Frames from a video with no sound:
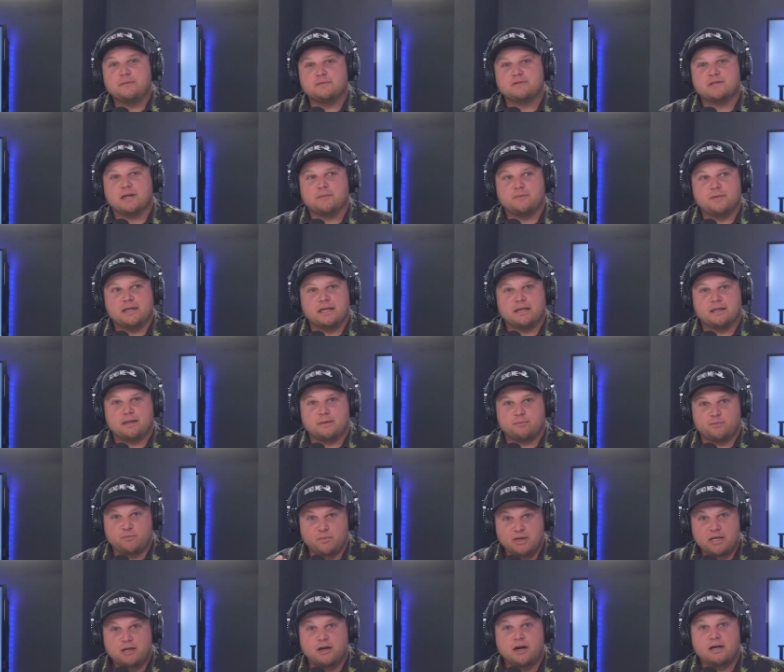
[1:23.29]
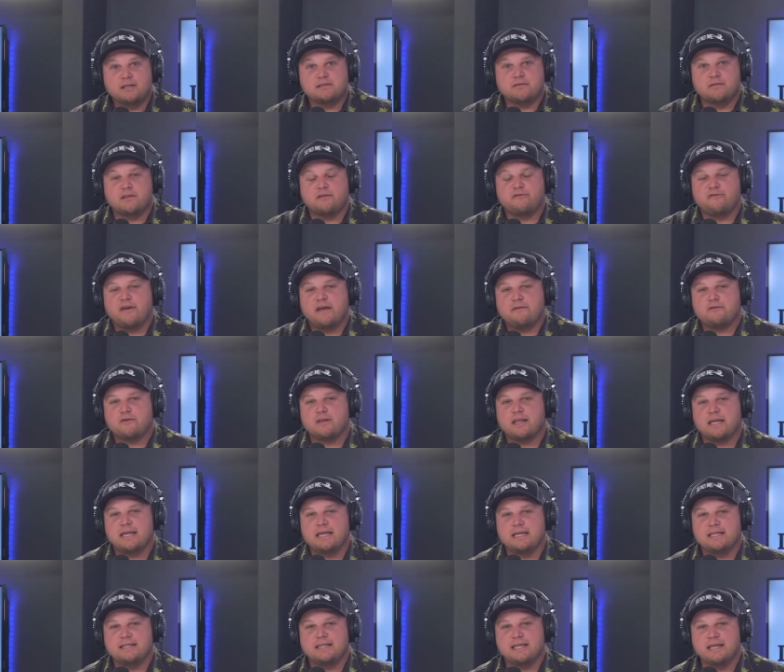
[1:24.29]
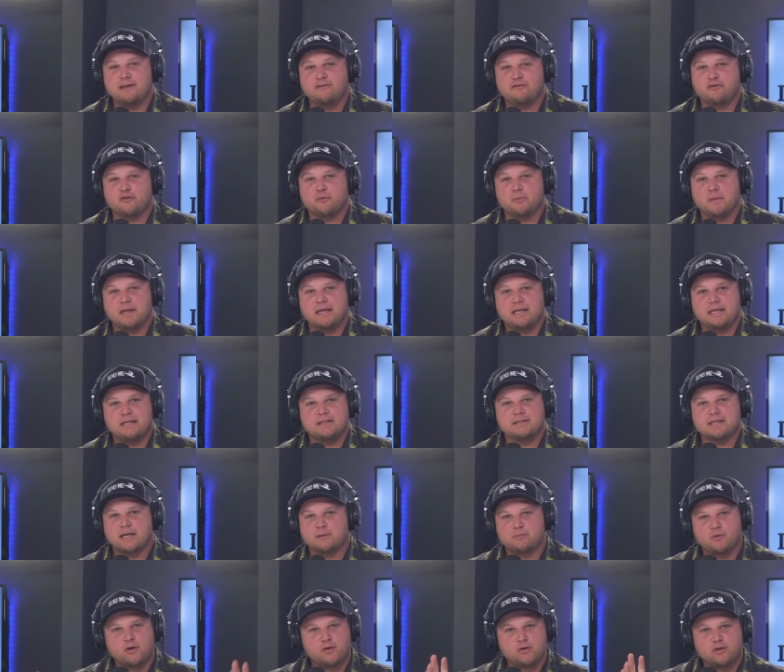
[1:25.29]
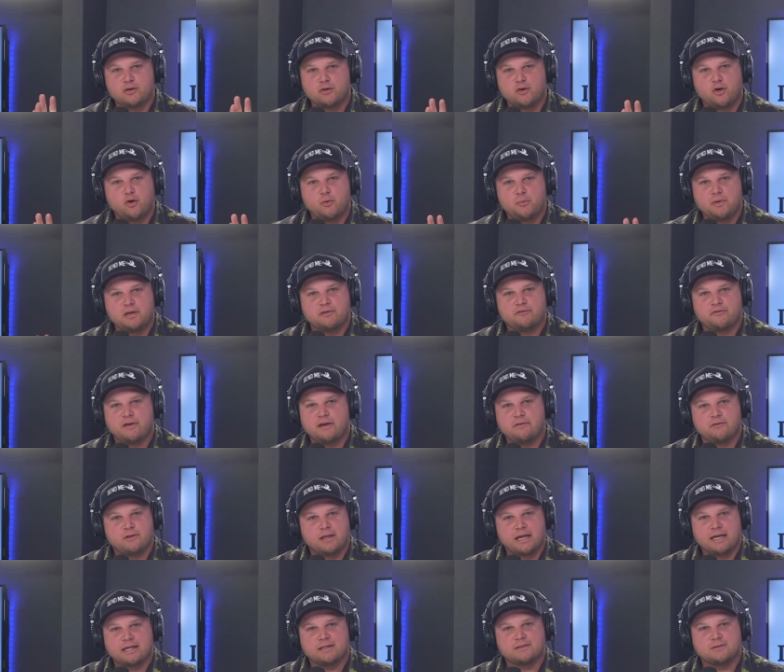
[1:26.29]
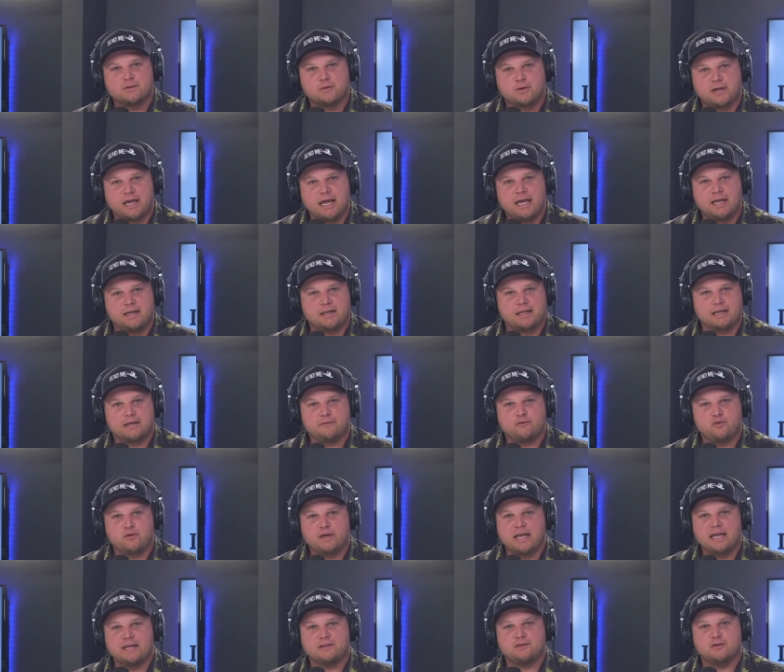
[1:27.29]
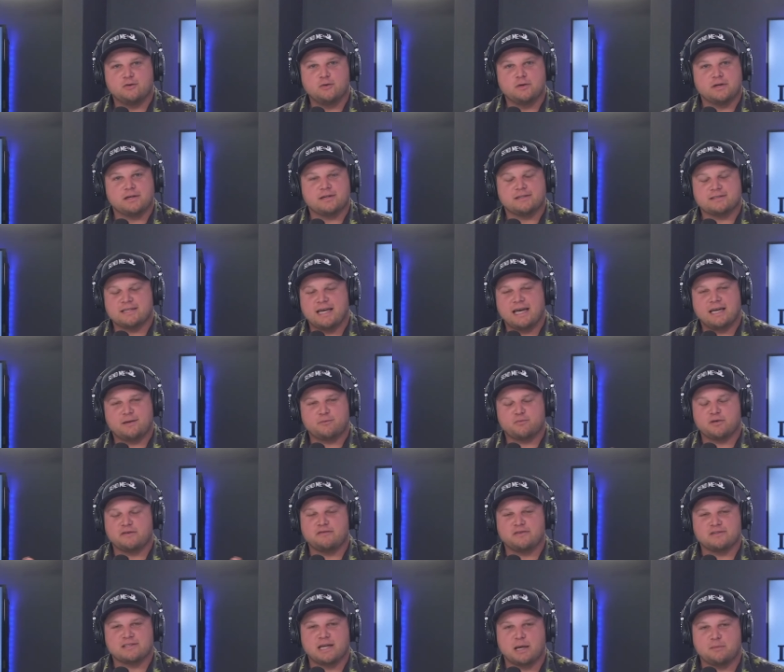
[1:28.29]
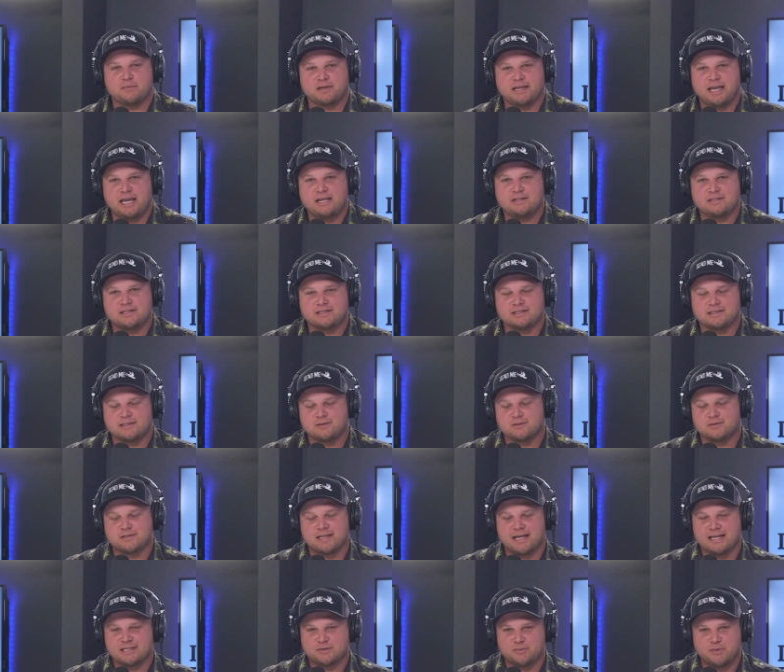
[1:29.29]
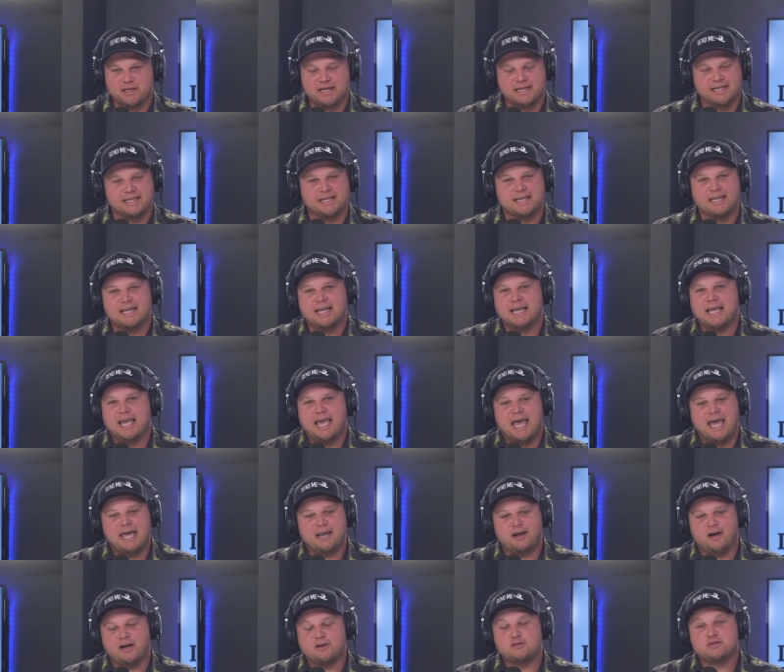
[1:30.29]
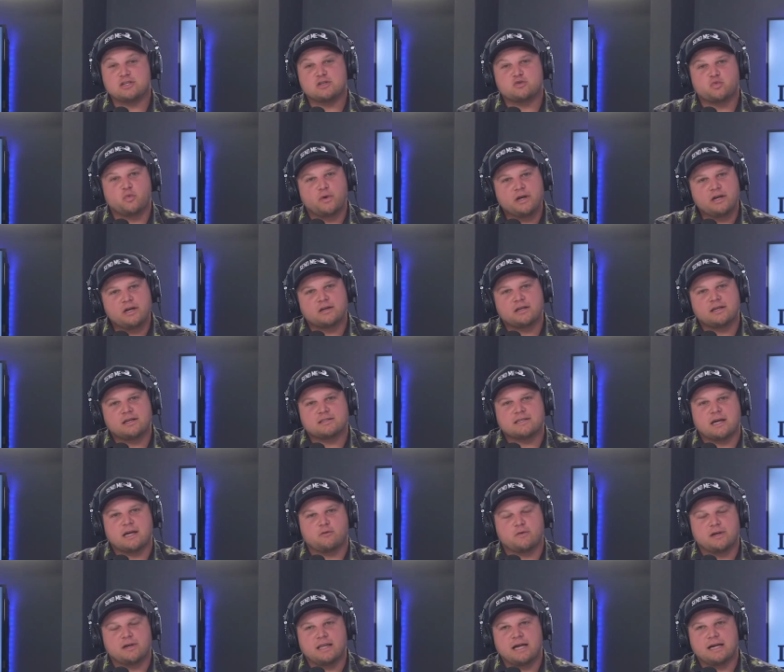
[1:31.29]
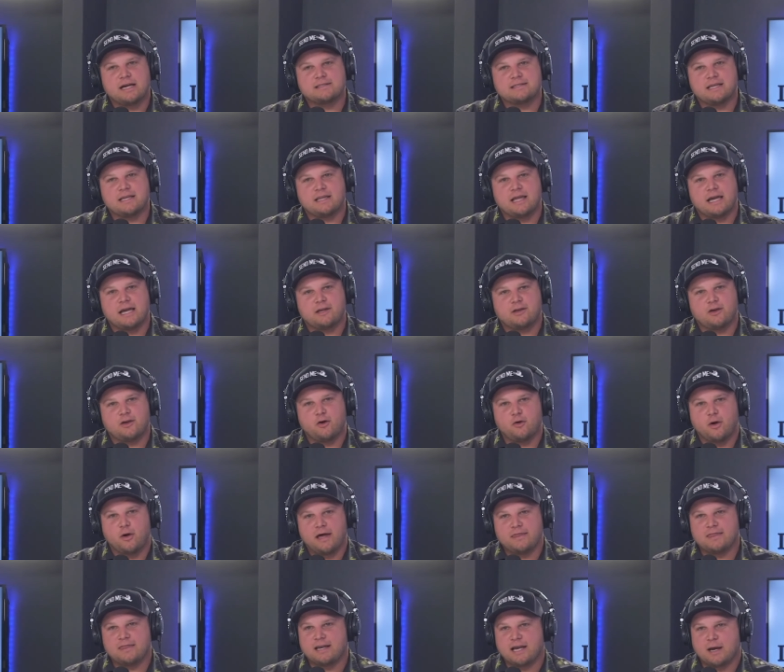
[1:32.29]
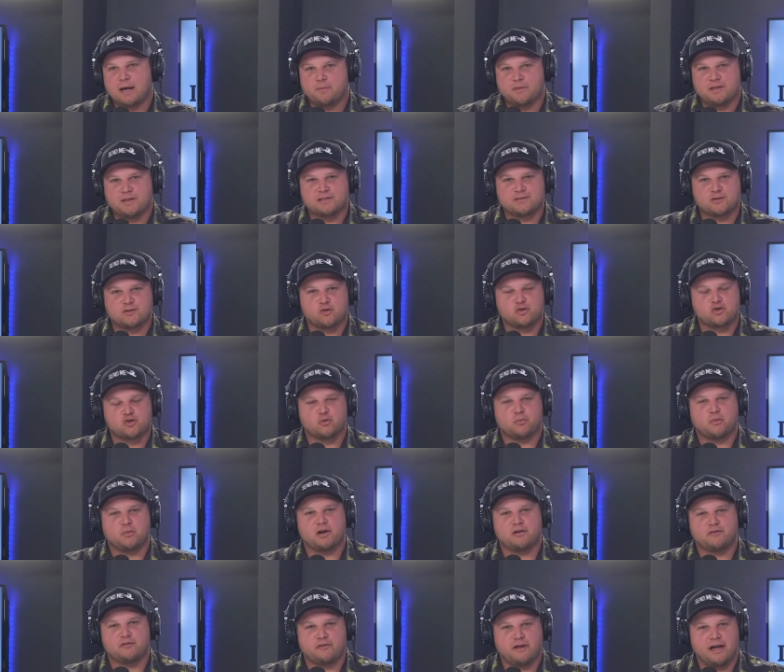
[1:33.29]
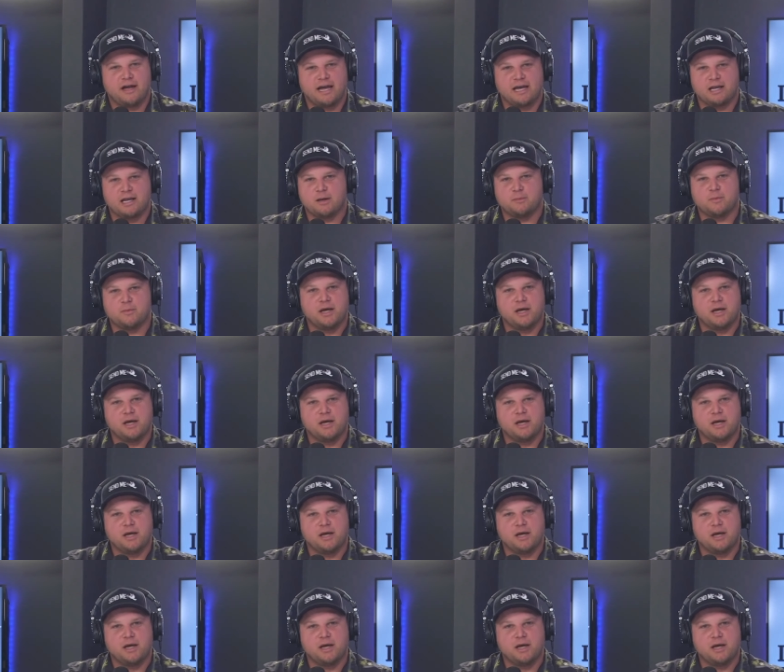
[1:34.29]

something because of the favor that he did for me. And he's like, bro, you don't owe me a favor. Like, it's okay. Like, if you can't do it, because I had previous obligations and it was last minute. Yeah. And it was just weird because I realized that, like, yo, I think I'm this social butterfly and